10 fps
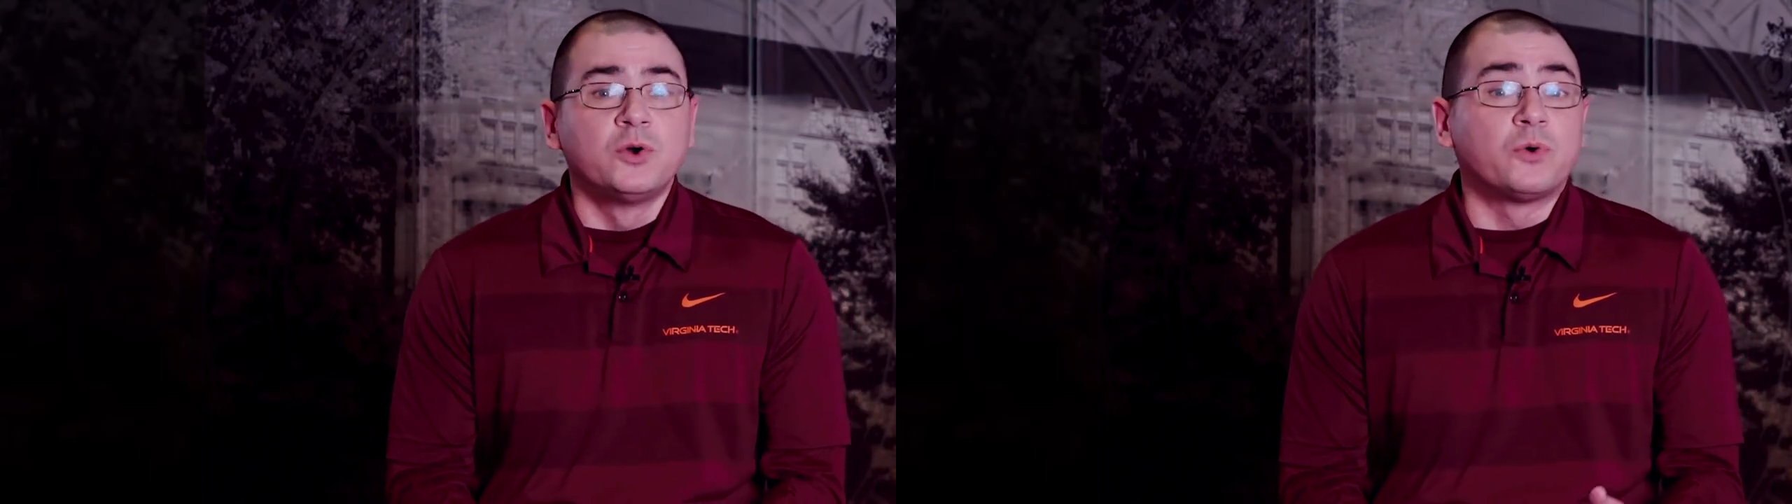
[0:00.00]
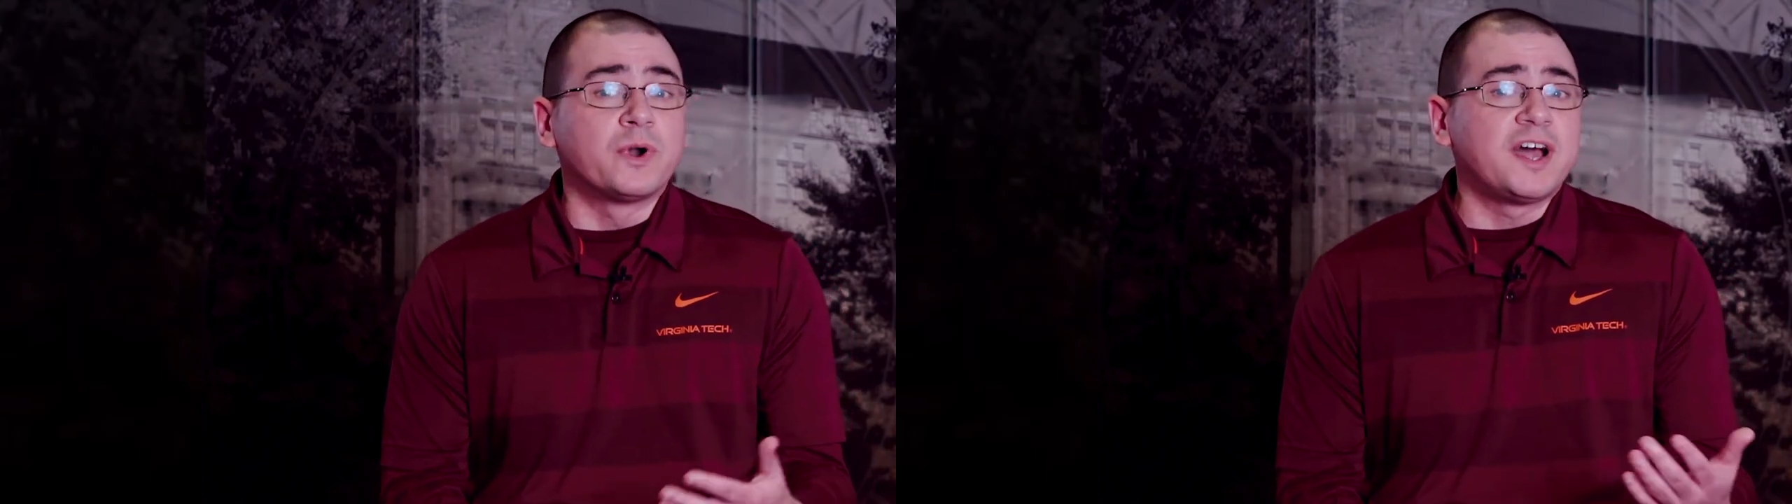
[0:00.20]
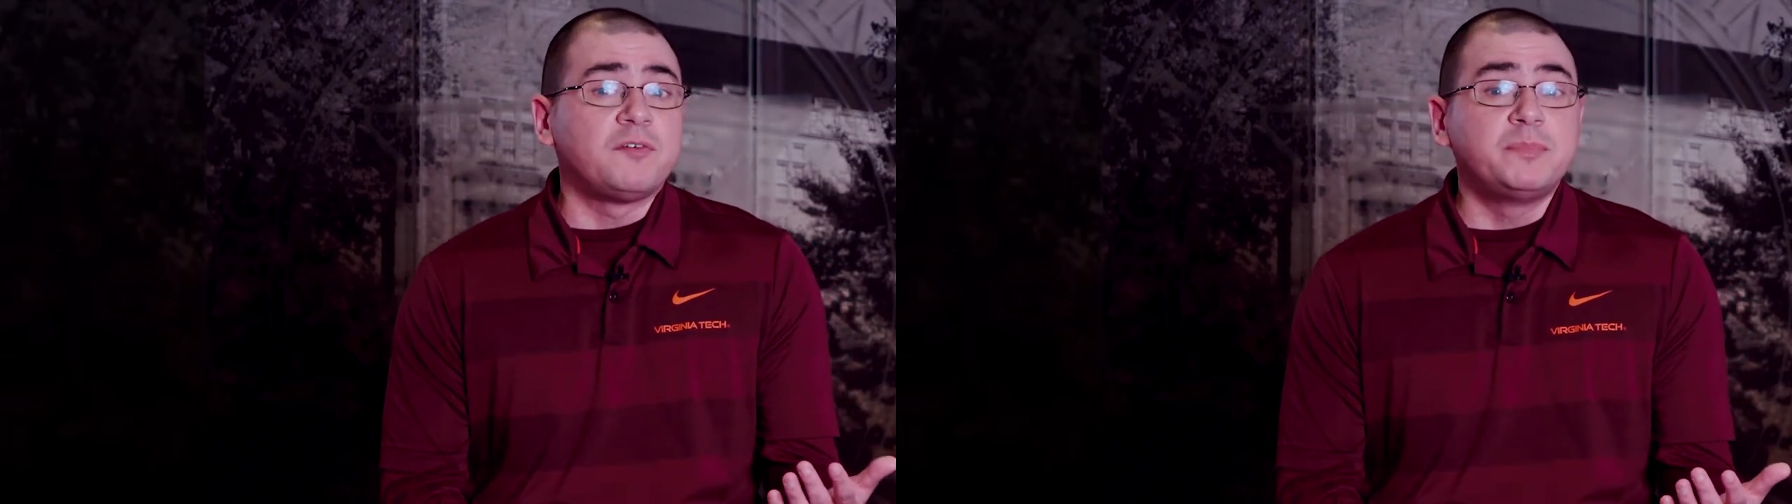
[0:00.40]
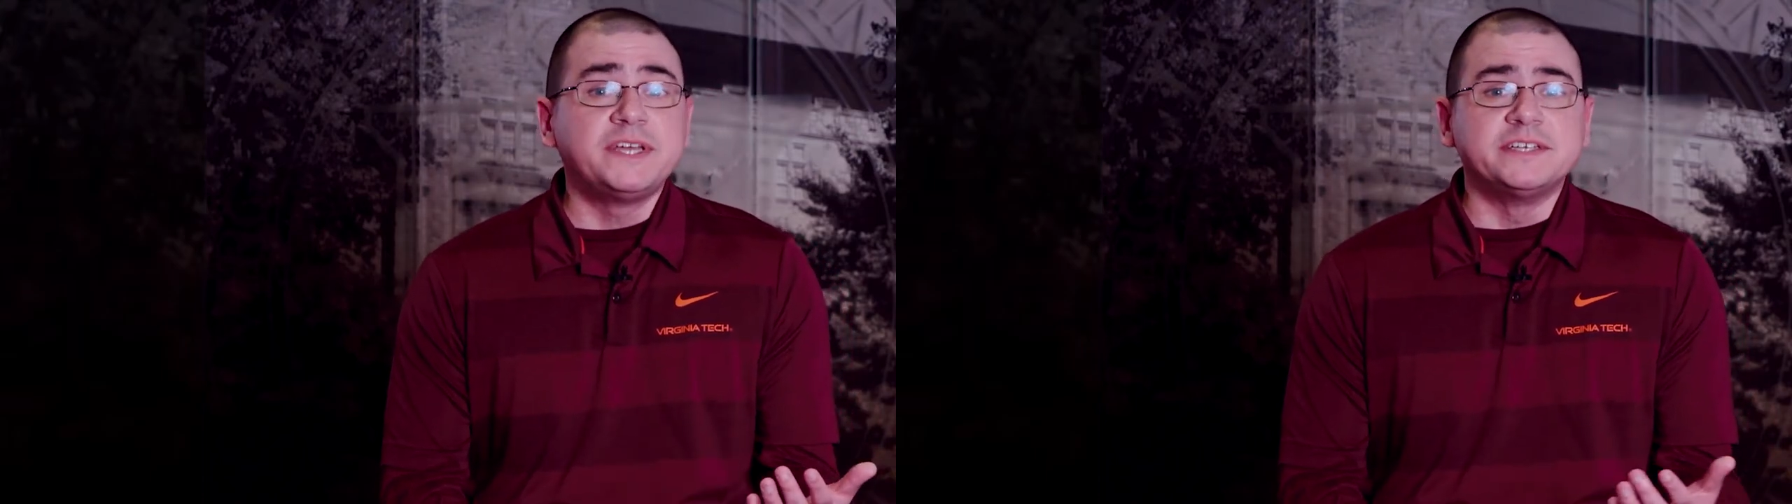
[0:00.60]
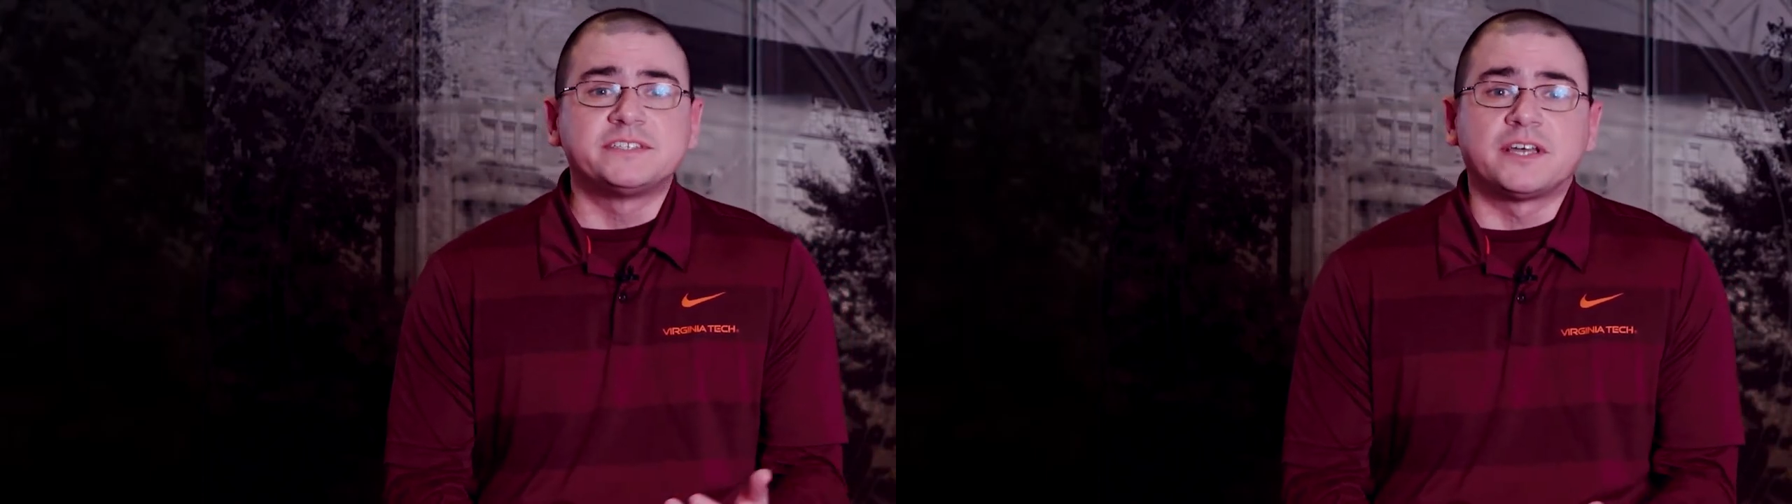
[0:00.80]
or have
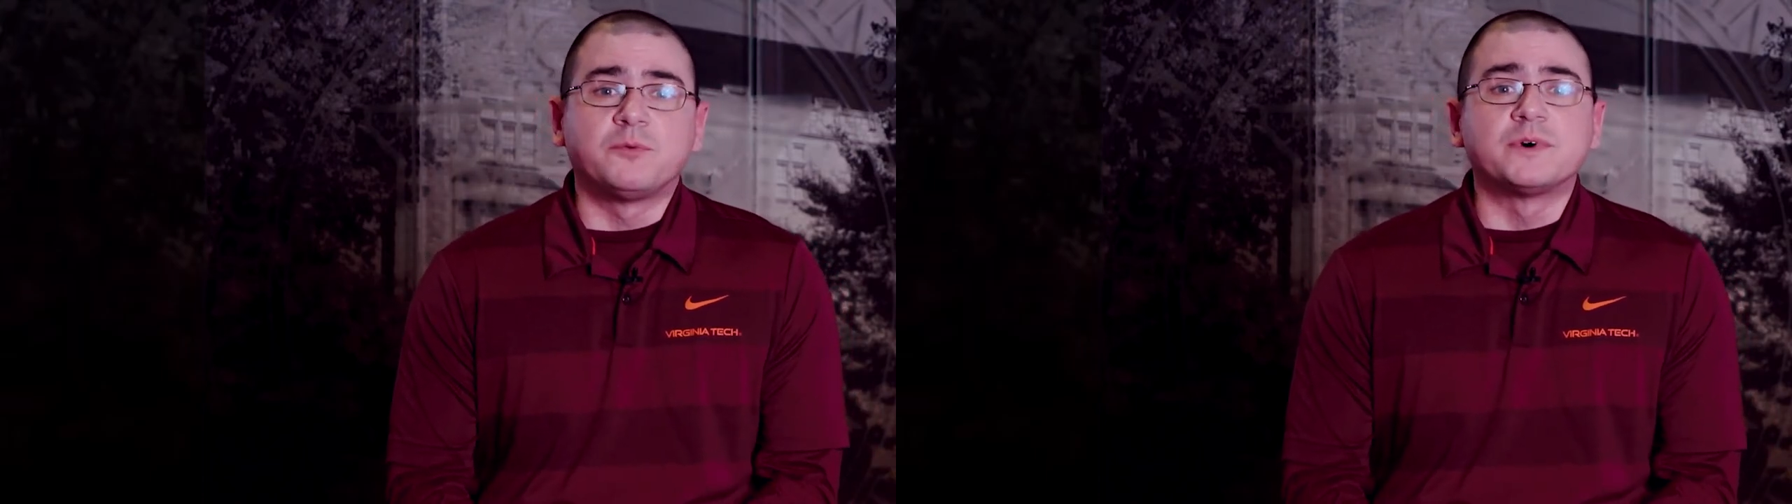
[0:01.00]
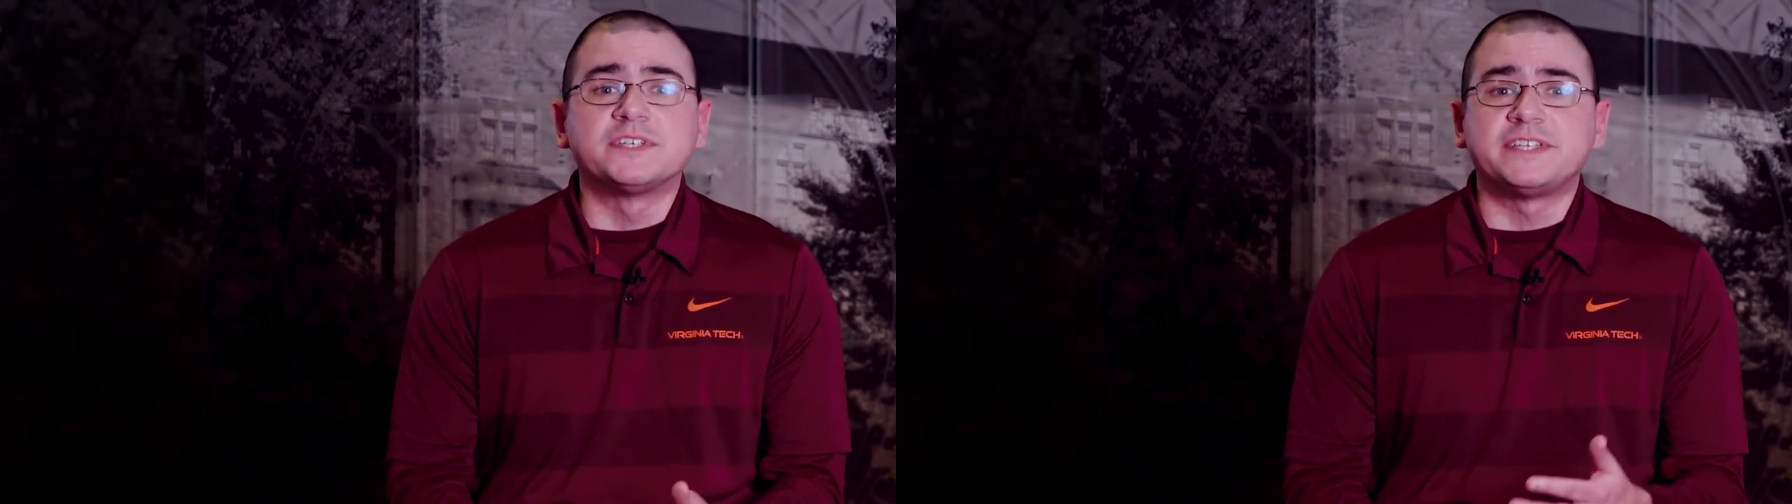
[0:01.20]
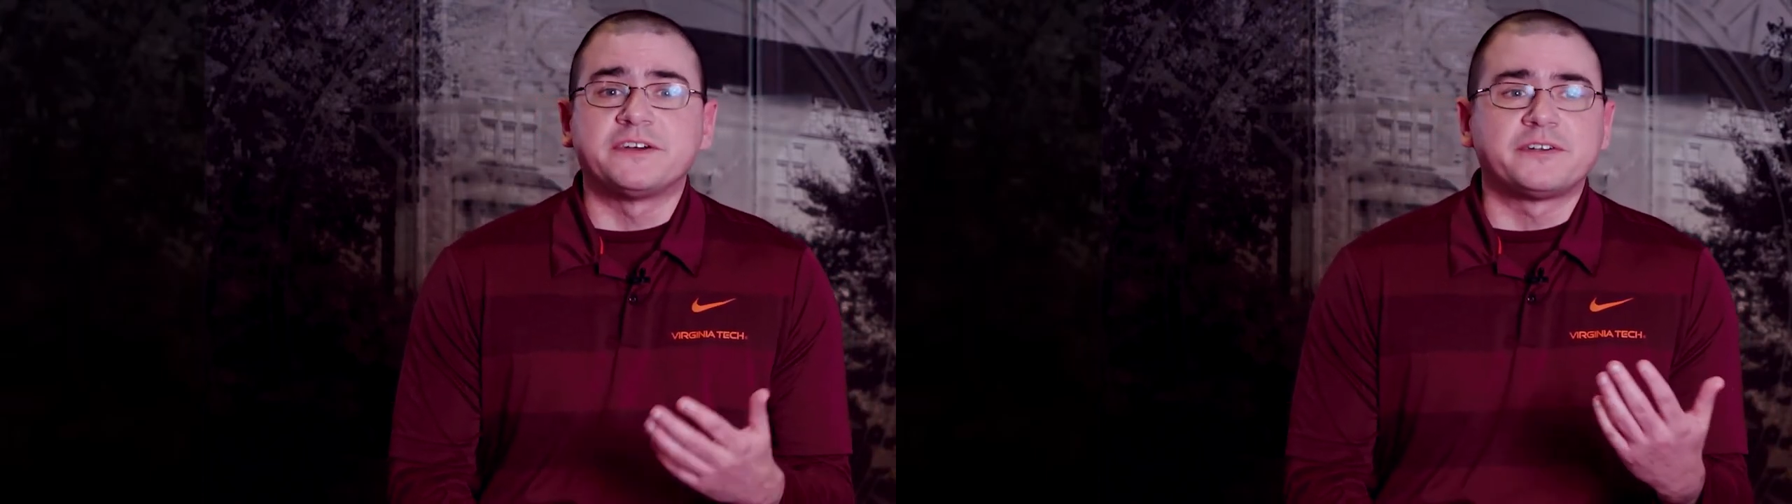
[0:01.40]
B's and want to stay